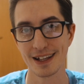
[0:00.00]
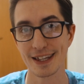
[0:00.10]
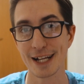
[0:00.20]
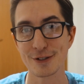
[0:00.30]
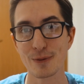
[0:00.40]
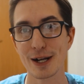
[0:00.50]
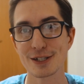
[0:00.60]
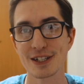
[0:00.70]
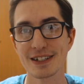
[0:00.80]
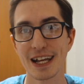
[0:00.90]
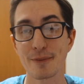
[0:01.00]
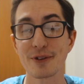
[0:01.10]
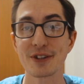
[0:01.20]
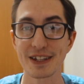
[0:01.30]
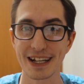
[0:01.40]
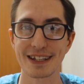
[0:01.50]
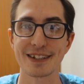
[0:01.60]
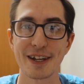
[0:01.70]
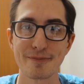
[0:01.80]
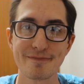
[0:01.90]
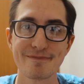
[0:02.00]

Thanks for watching, and we'll see you next time.